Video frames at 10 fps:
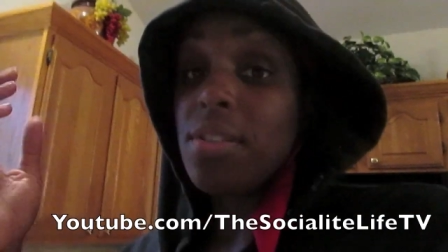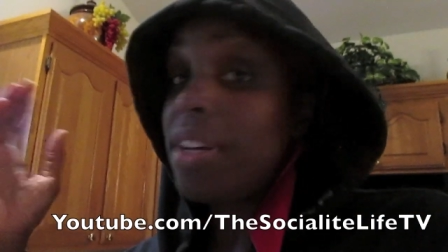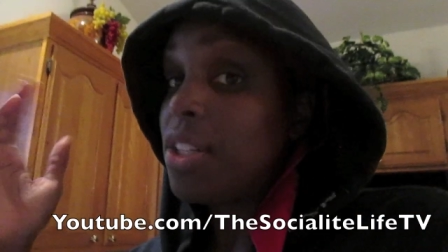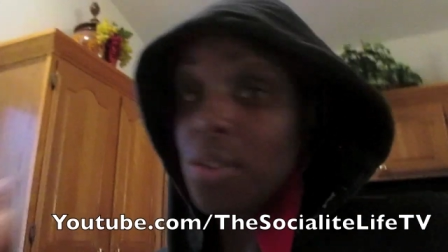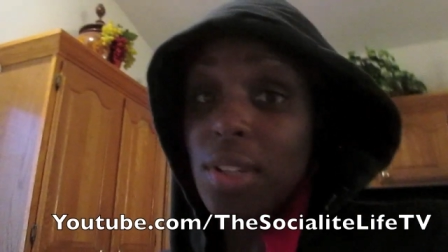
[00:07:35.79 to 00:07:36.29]
If
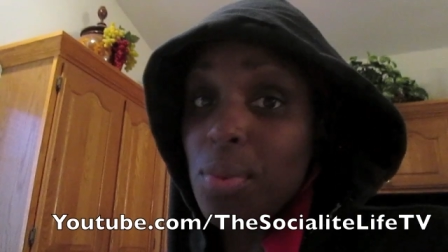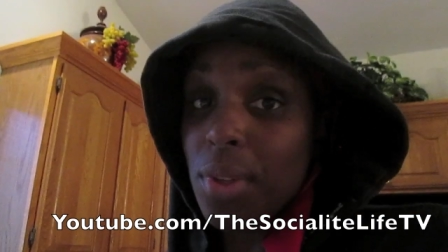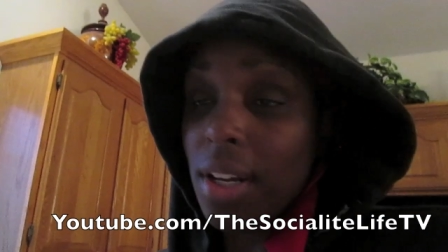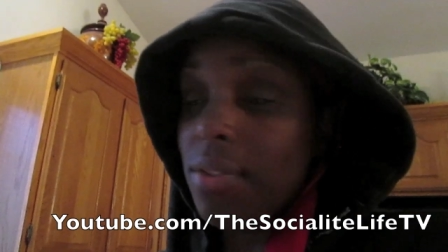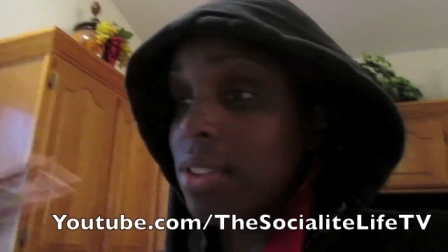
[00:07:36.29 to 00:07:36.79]
I do, it's
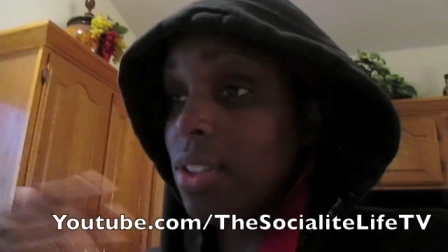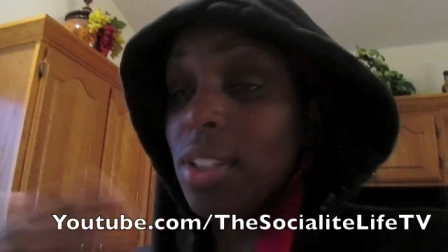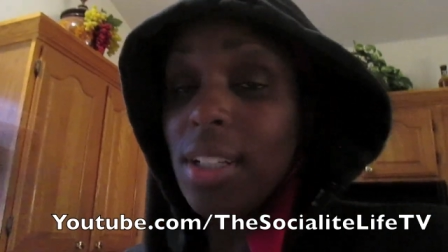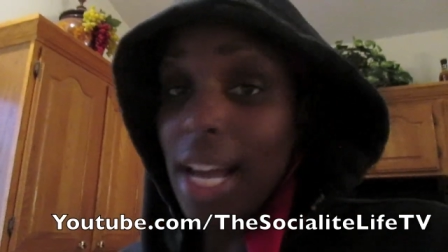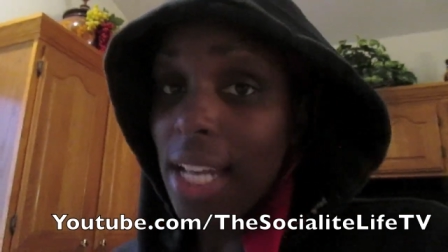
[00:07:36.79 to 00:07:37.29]
whatever.
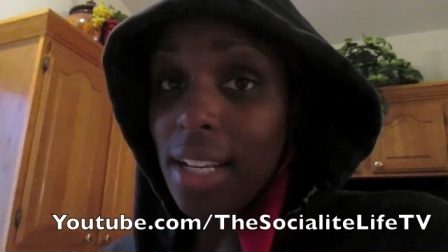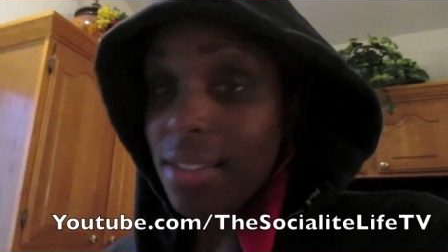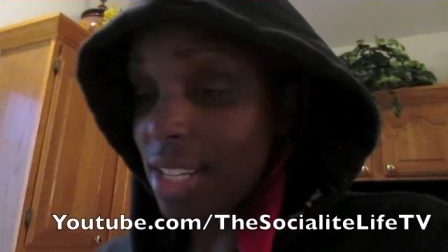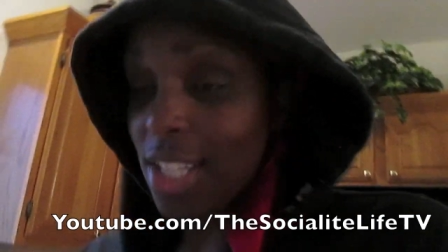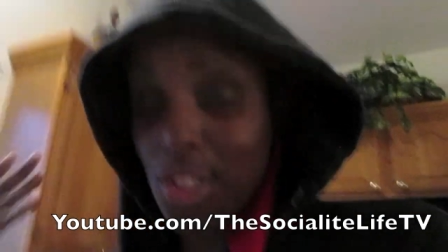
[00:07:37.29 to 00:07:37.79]
Look, I
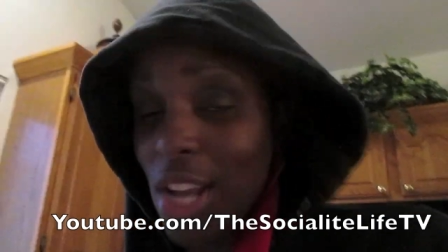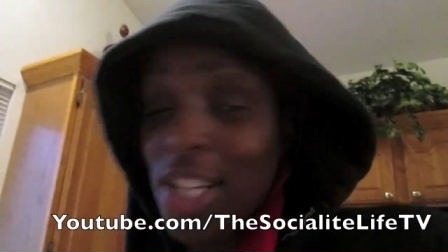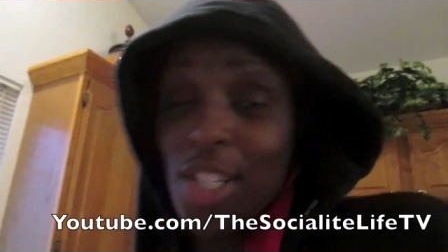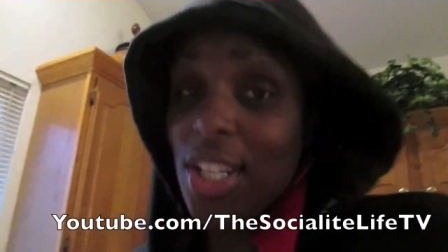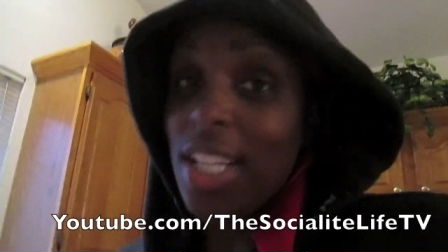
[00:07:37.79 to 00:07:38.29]
just
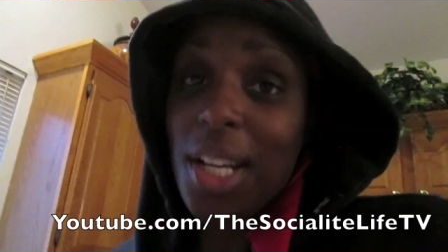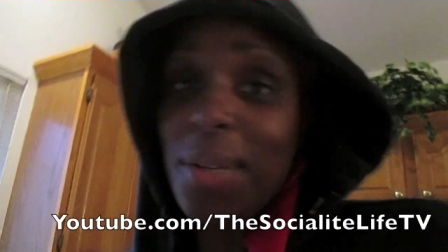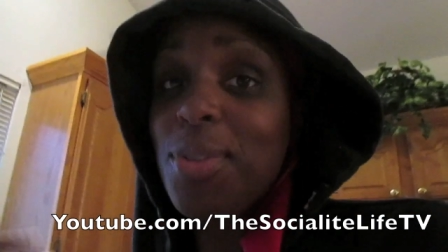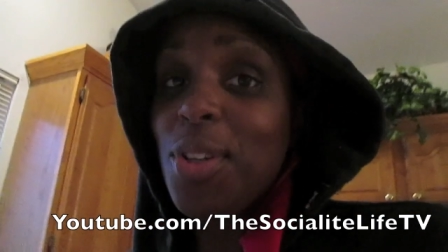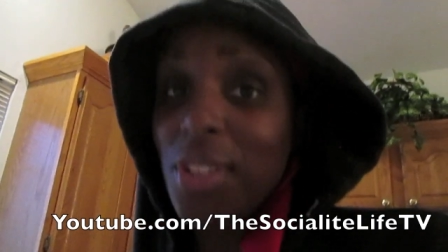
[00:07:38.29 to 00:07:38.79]
I just get
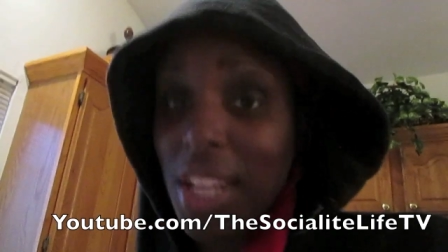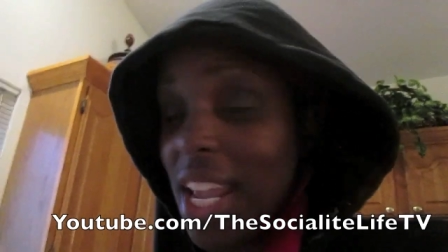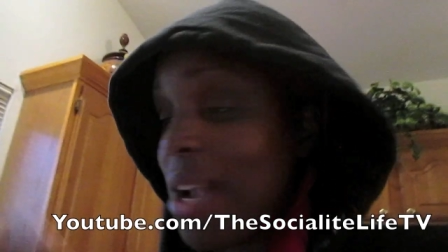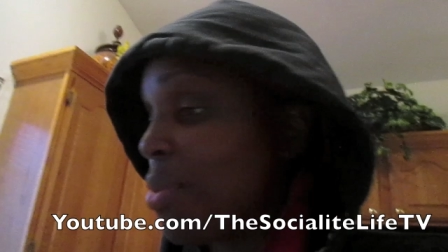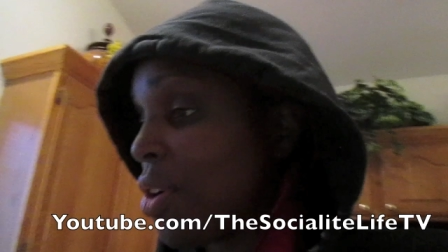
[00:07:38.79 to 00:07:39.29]
up, turn the
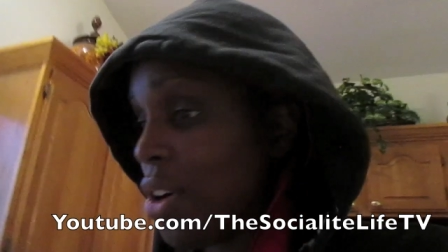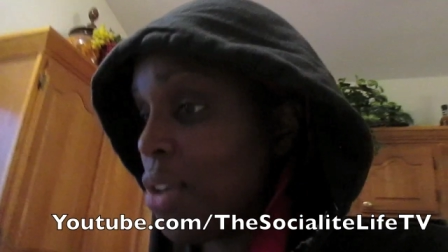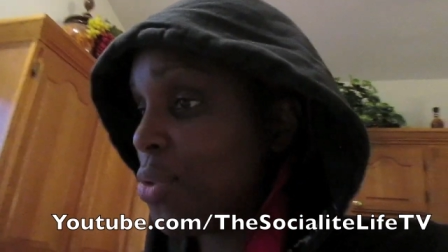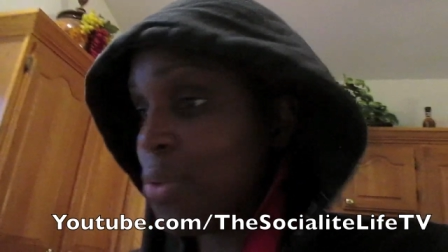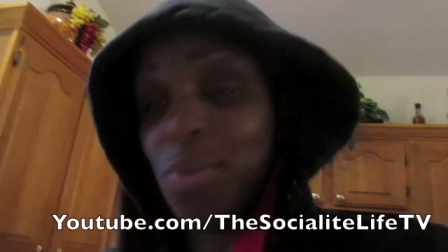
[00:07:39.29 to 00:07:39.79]
camera
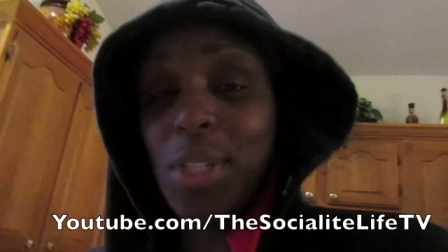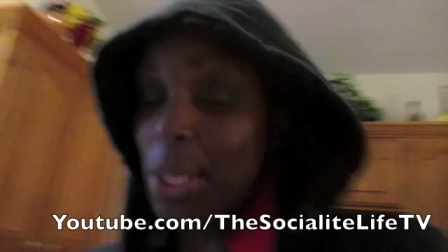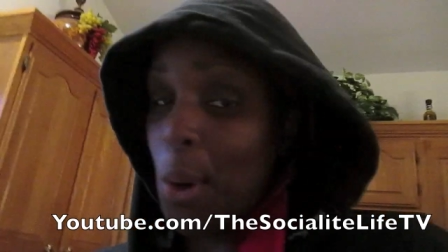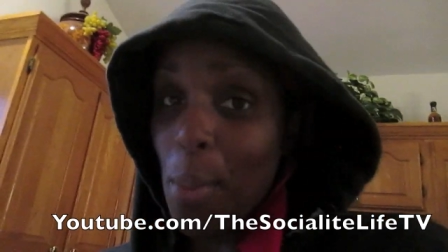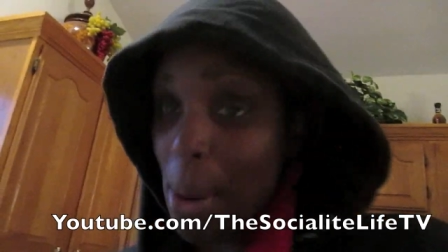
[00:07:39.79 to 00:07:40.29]
on,
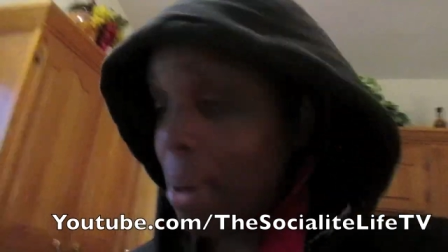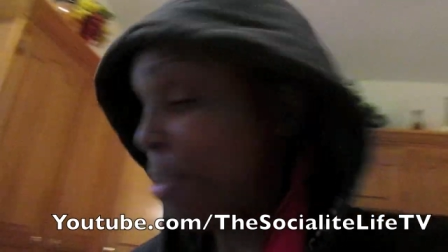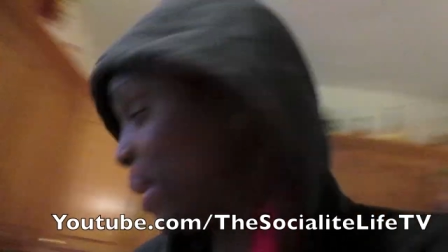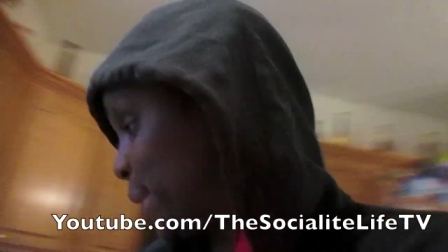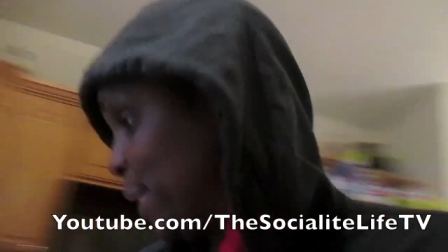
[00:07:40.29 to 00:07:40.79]
and go about my
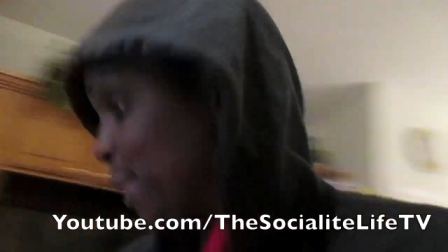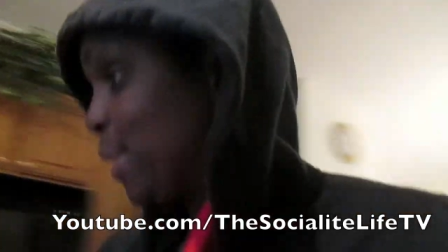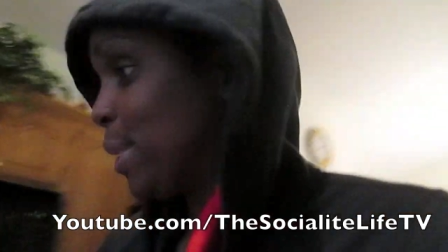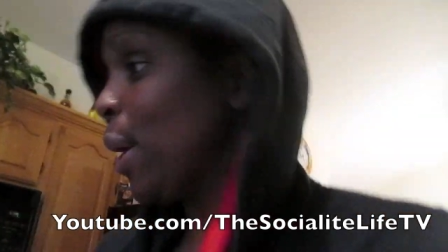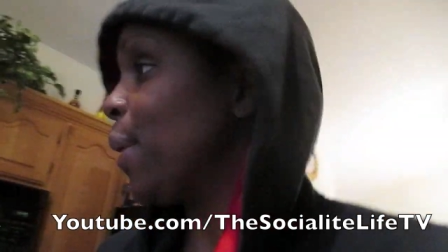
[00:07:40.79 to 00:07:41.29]
business.
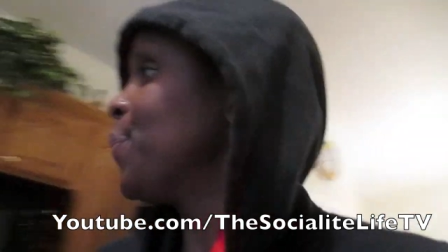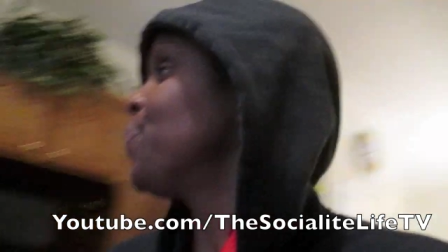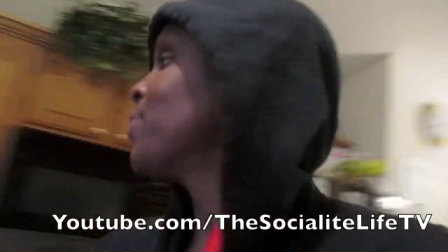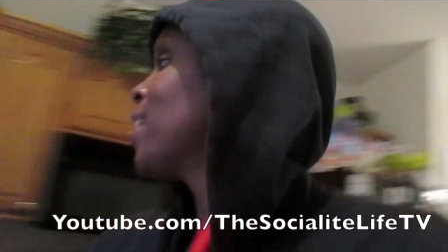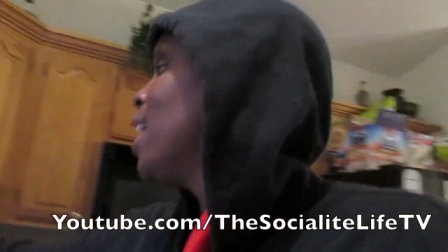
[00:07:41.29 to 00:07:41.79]
So
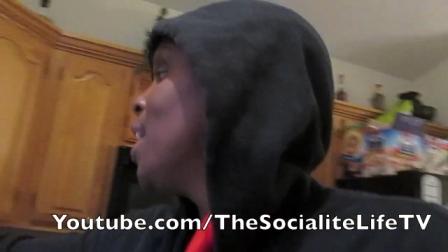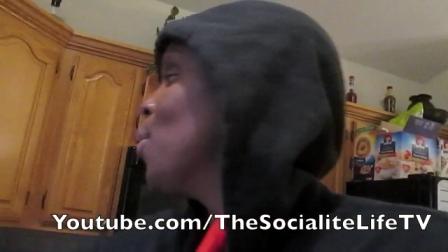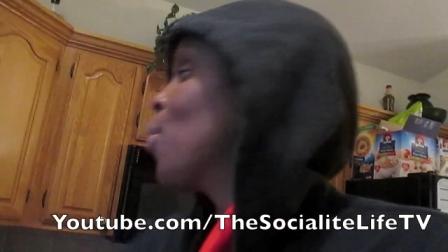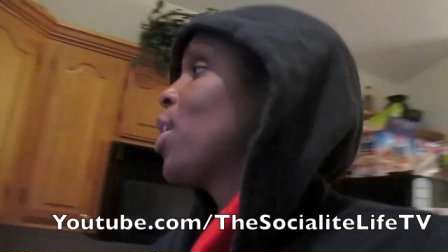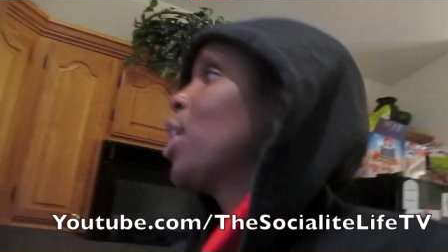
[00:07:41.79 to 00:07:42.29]

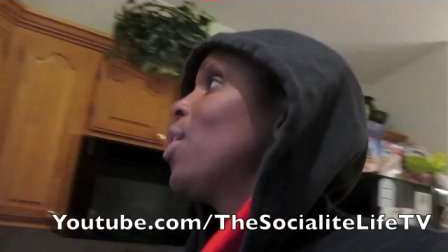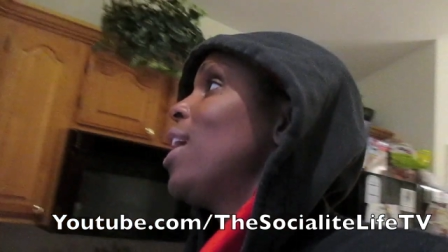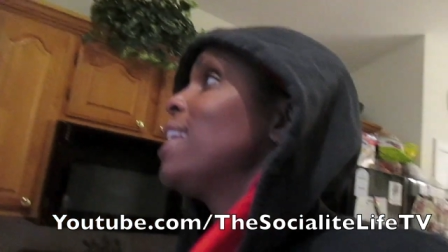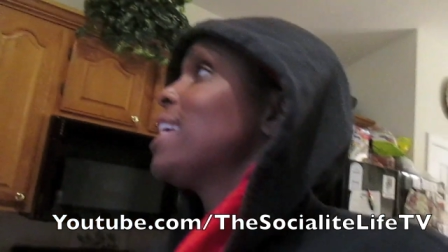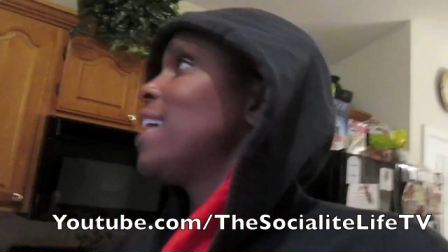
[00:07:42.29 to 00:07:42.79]
we're gonna go
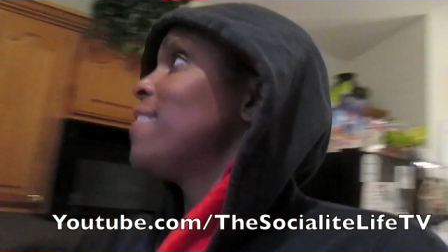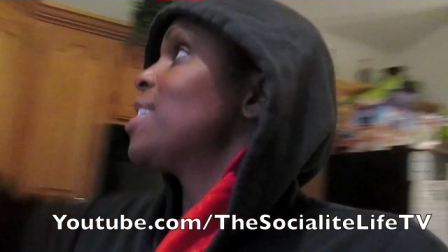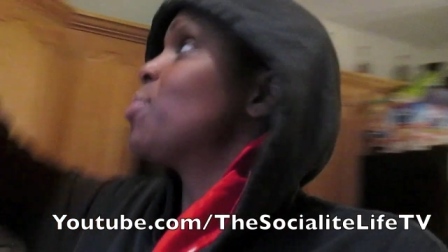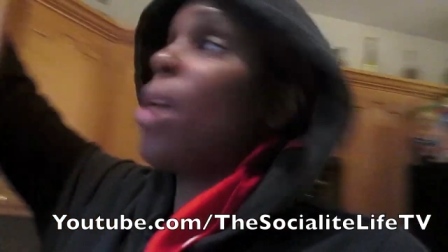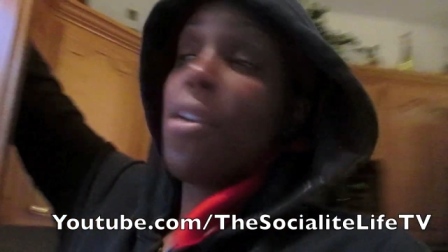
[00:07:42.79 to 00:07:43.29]
ahead and get
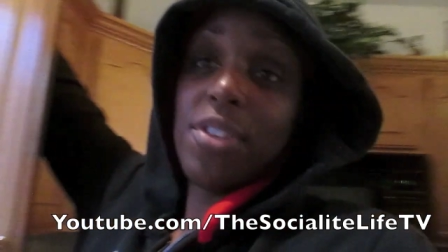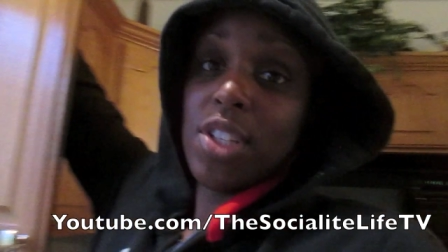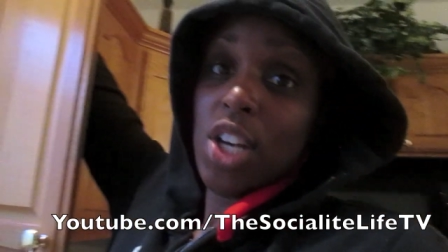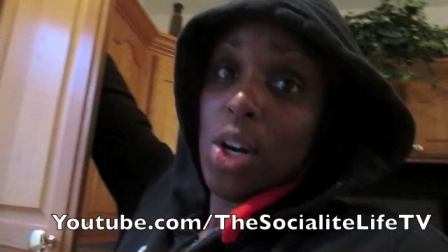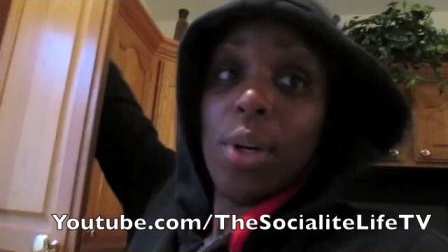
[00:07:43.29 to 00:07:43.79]
this
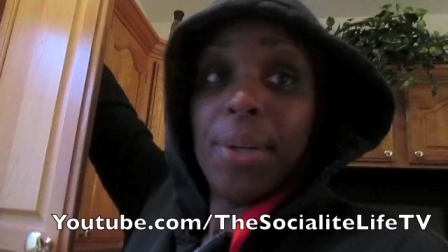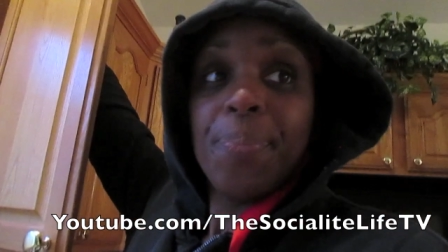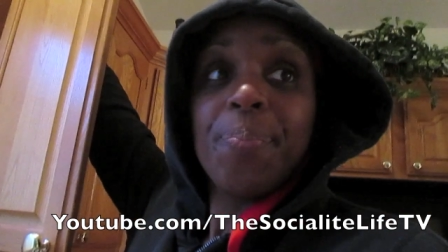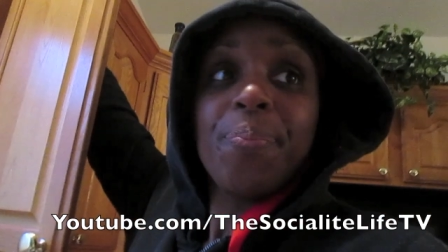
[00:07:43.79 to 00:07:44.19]
breakfast going.